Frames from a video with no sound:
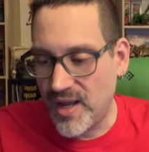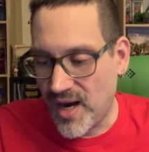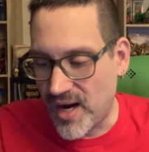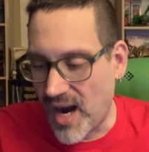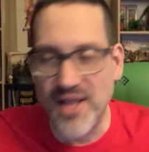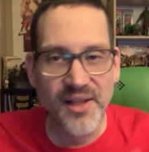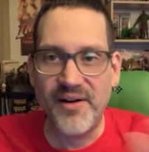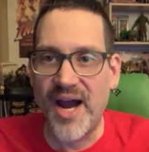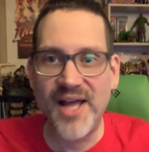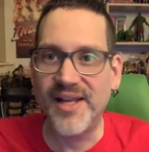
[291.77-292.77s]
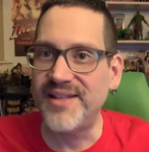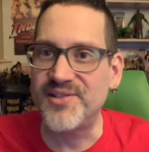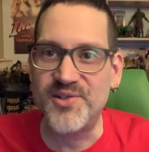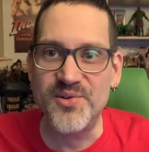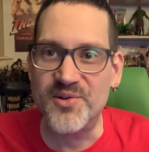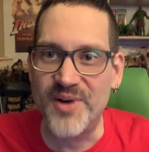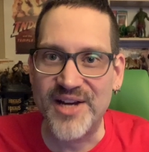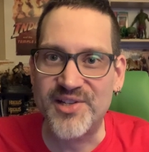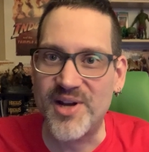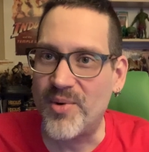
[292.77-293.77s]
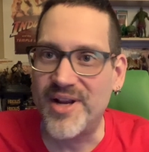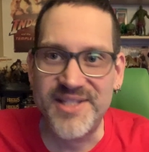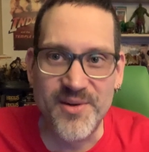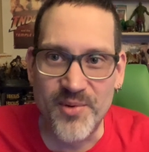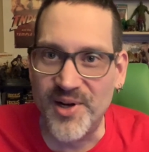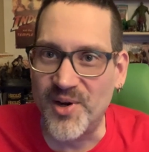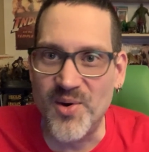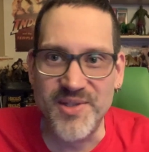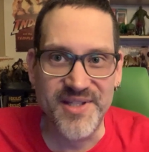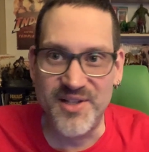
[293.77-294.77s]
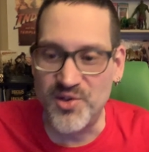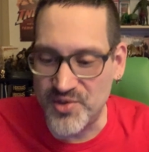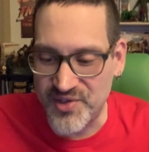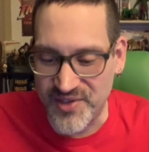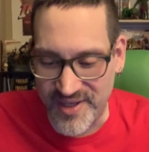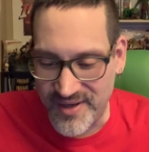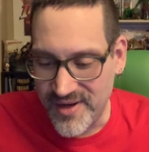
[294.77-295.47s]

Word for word: Uh, I, li I like this new direction. I want to see where it goes. It's interesting.